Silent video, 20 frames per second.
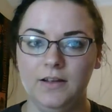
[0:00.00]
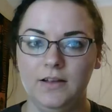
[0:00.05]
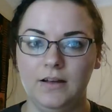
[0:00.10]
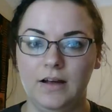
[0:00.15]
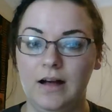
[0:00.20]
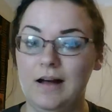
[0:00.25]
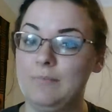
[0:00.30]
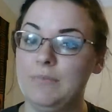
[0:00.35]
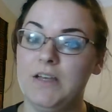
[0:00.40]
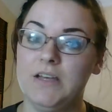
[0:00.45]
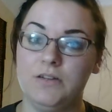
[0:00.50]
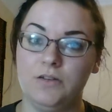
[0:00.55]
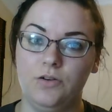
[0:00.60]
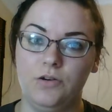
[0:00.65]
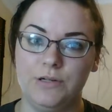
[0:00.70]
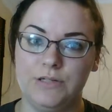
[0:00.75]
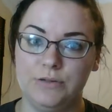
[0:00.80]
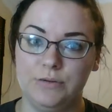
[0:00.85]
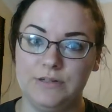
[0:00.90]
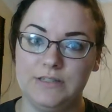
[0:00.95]

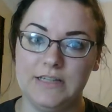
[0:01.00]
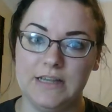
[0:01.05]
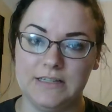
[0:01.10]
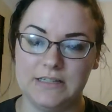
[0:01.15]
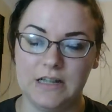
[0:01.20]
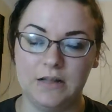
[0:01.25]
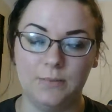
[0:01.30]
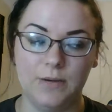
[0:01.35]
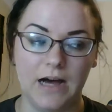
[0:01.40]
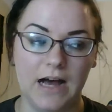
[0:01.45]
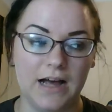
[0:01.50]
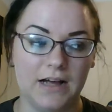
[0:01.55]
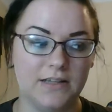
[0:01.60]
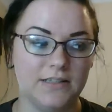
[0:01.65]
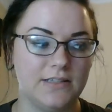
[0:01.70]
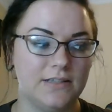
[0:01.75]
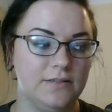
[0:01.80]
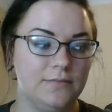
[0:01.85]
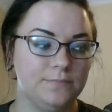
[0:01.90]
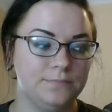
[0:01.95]
or so it says on the
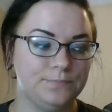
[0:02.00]
box.